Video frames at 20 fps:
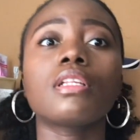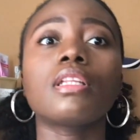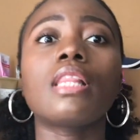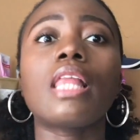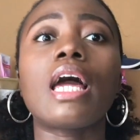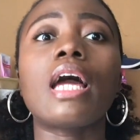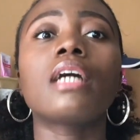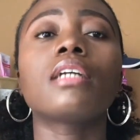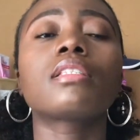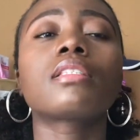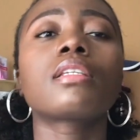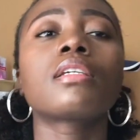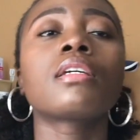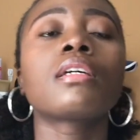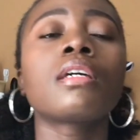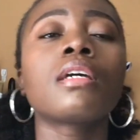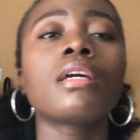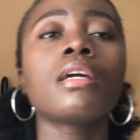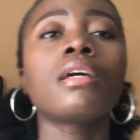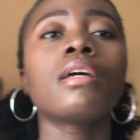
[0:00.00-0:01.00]
last
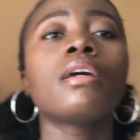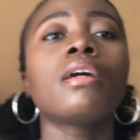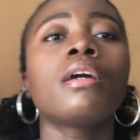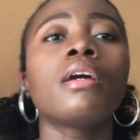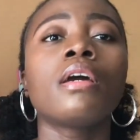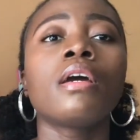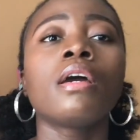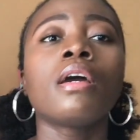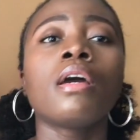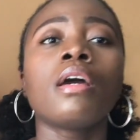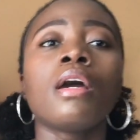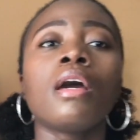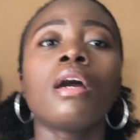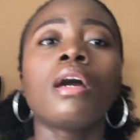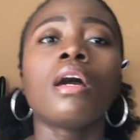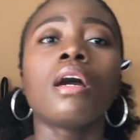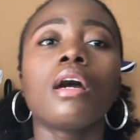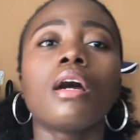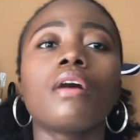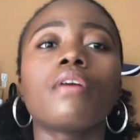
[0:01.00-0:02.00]

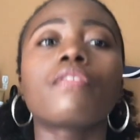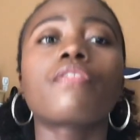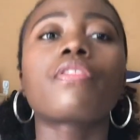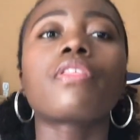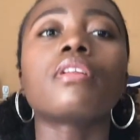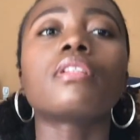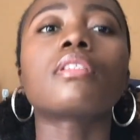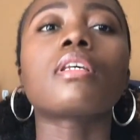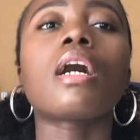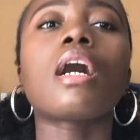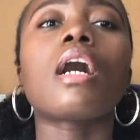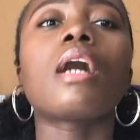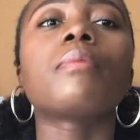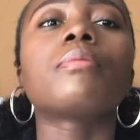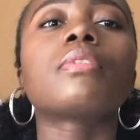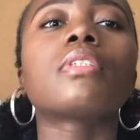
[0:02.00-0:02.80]
of the tops